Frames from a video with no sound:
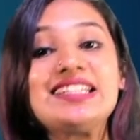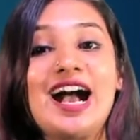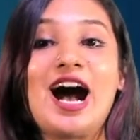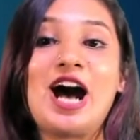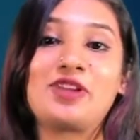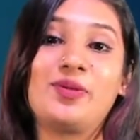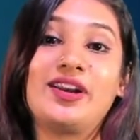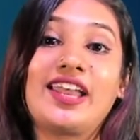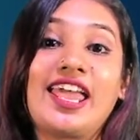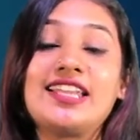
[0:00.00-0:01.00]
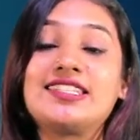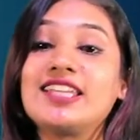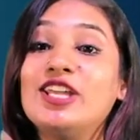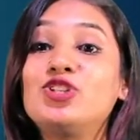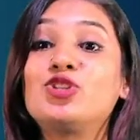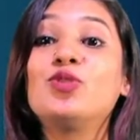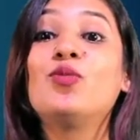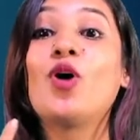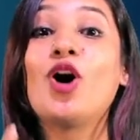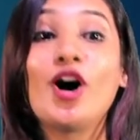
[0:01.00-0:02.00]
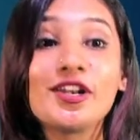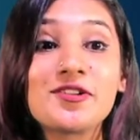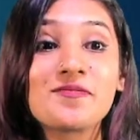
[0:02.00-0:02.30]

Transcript: carbonates into what?